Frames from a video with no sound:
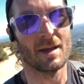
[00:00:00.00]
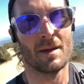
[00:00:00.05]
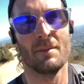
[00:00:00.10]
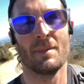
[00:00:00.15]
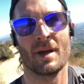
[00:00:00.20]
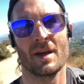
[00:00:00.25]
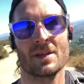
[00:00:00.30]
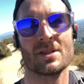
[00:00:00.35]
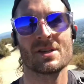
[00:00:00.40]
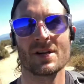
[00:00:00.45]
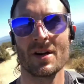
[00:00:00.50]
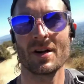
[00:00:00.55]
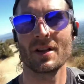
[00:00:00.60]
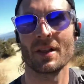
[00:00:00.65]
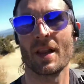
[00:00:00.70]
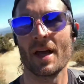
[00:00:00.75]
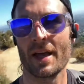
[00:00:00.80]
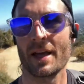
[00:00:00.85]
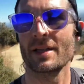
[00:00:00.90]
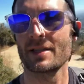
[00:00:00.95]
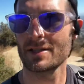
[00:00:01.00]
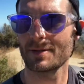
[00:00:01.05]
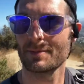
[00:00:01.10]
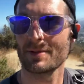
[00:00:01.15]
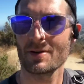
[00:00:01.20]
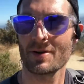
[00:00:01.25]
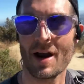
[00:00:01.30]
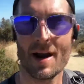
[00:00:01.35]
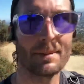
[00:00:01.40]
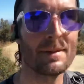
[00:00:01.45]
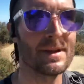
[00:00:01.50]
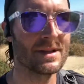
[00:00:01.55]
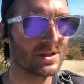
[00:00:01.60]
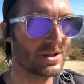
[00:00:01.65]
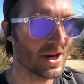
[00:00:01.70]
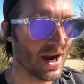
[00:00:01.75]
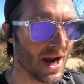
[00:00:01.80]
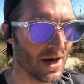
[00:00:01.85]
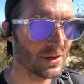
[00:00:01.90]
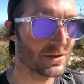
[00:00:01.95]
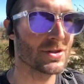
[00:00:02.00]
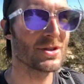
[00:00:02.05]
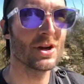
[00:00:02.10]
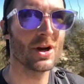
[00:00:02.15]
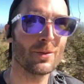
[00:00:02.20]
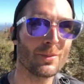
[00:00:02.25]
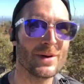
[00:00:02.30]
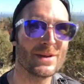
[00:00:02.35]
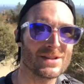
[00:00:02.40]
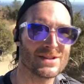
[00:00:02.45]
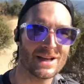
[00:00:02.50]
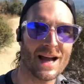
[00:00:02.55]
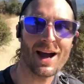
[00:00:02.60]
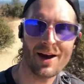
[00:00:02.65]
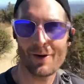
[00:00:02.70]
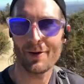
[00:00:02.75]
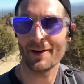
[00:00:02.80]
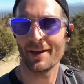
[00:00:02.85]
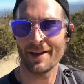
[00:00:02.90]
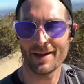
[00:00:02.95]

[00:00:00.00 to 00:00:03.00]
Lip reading: make sure to like and subscribe to the channel so you don't miss out.